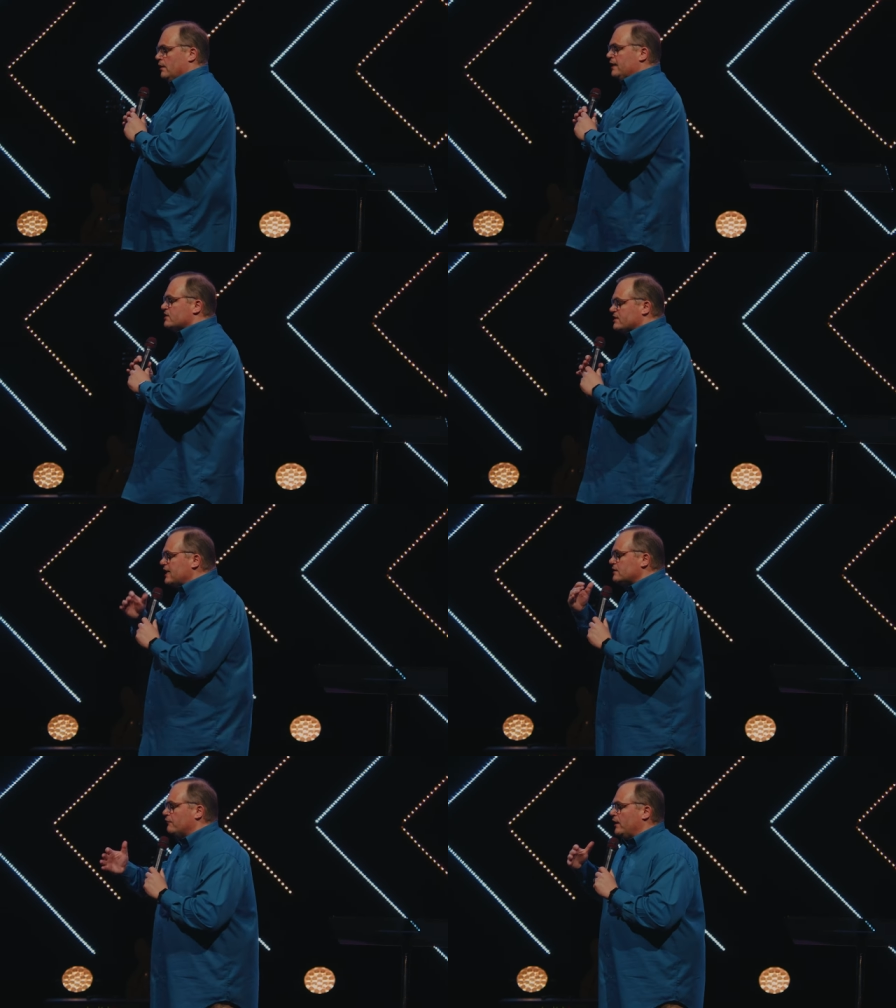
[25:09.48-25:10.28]

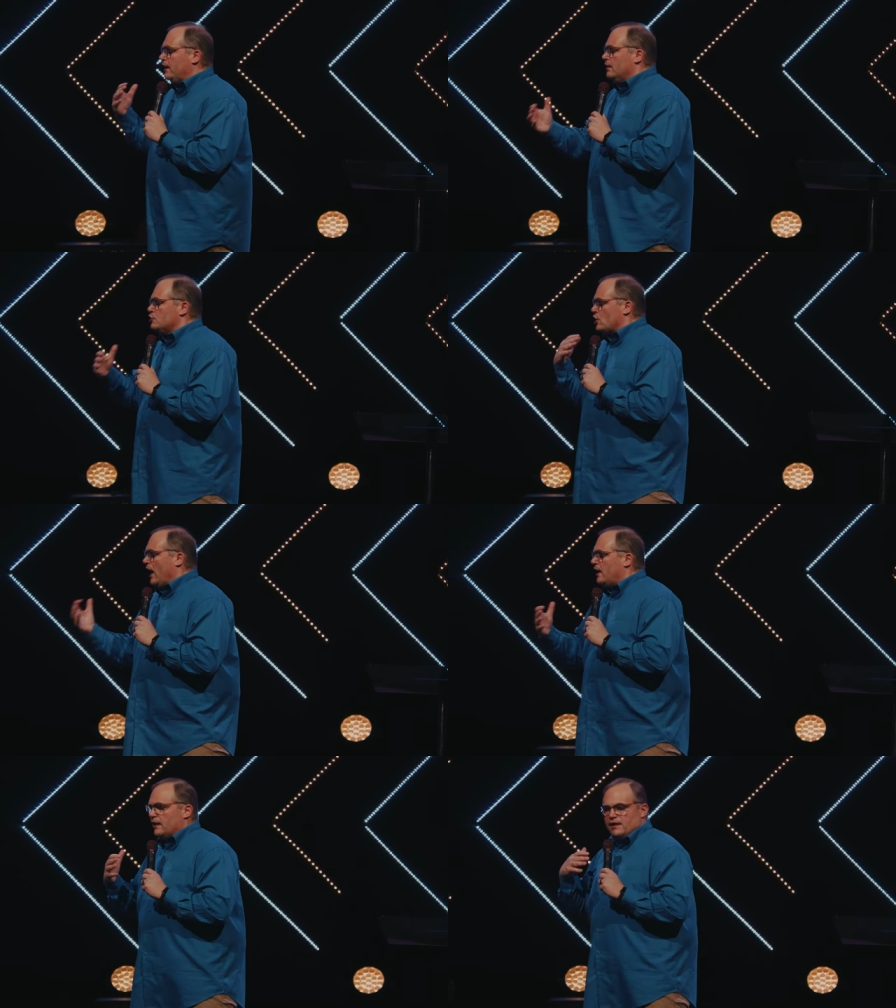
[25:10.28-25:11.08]
instinctively,
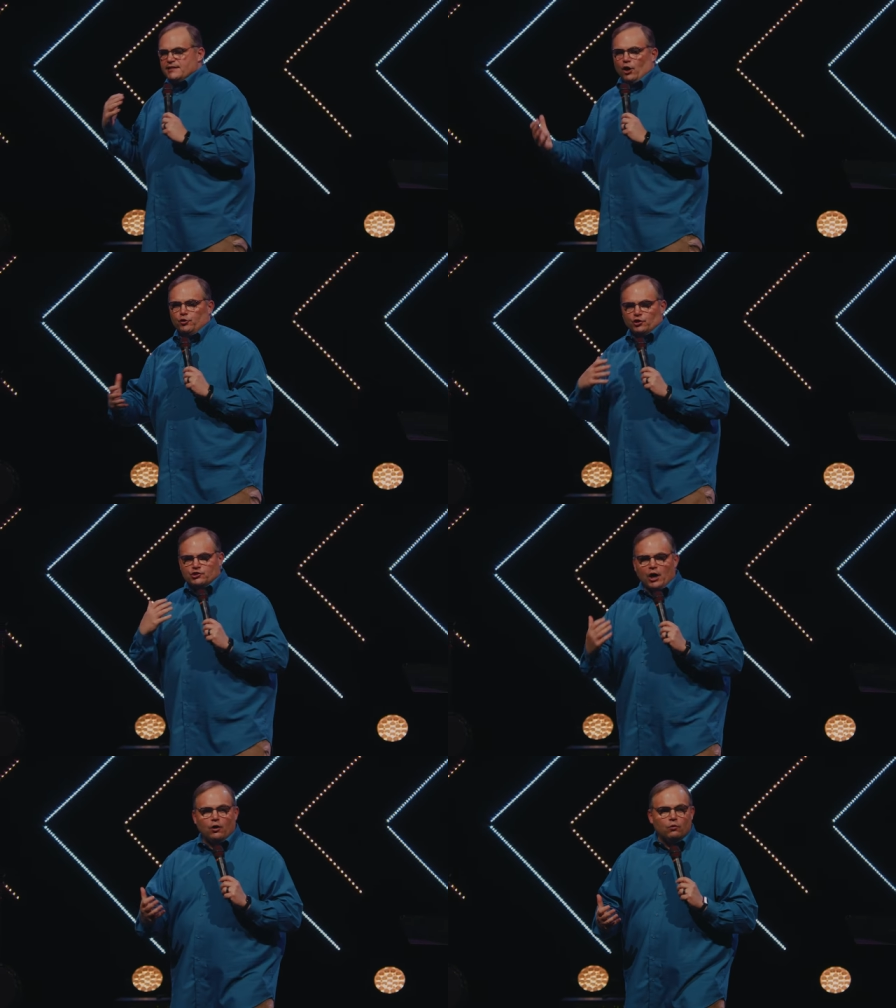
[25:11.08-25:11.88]
John and his elders
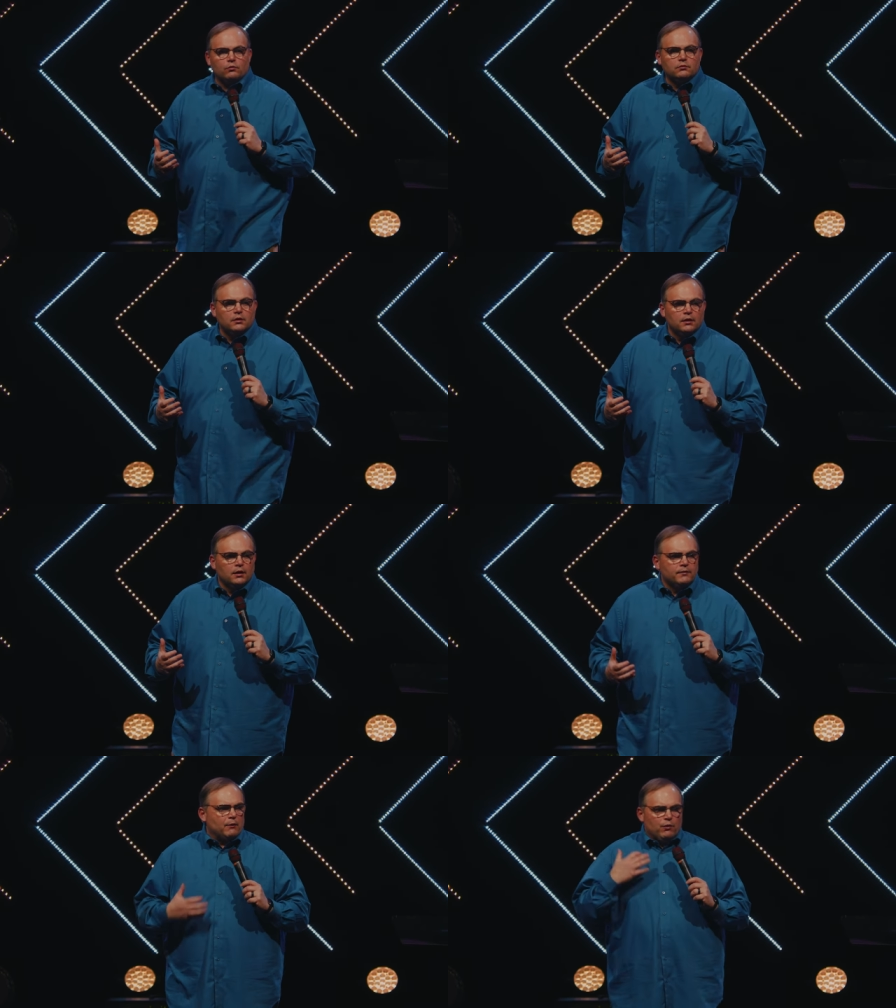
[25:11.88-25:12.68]
know
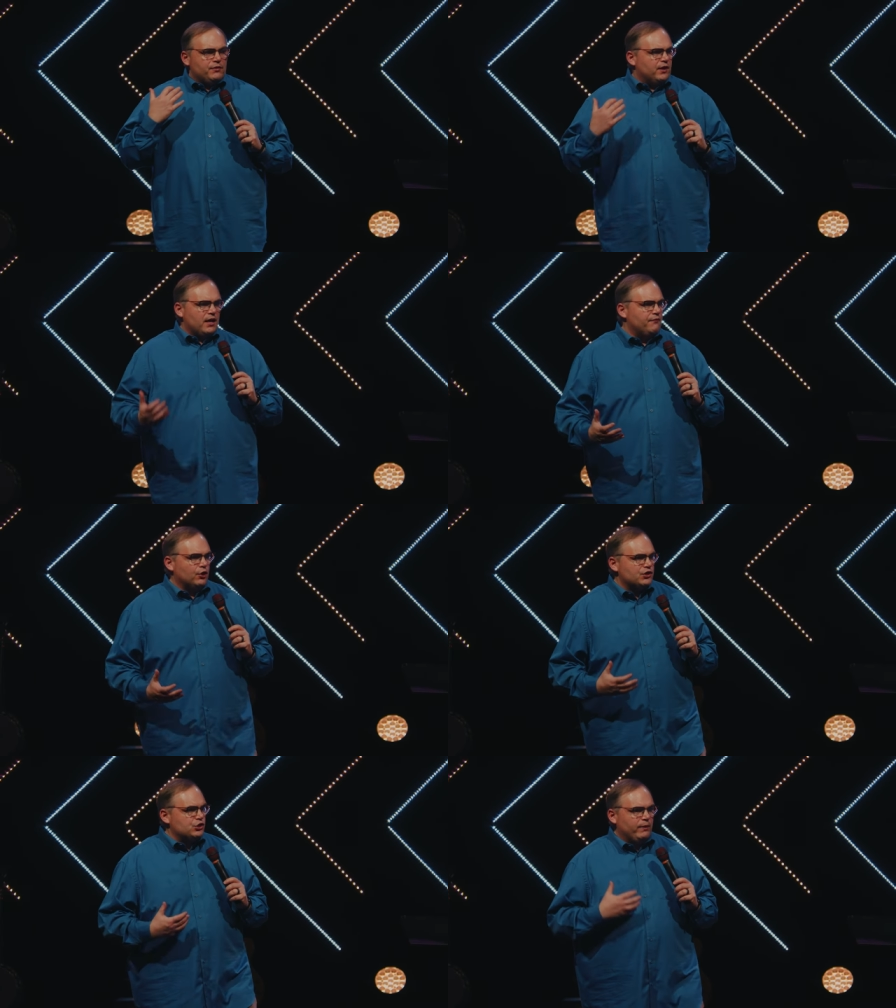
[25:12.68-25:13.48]
that what the governor
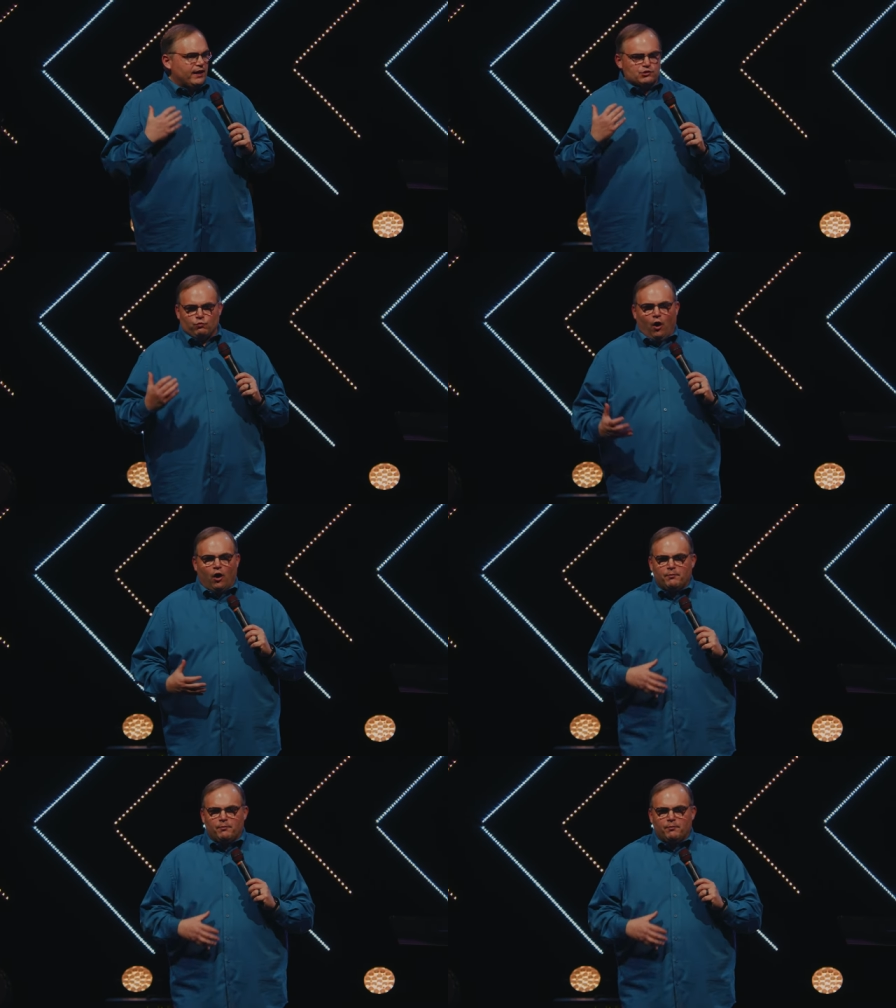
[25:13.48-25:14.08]
is doing is wrong.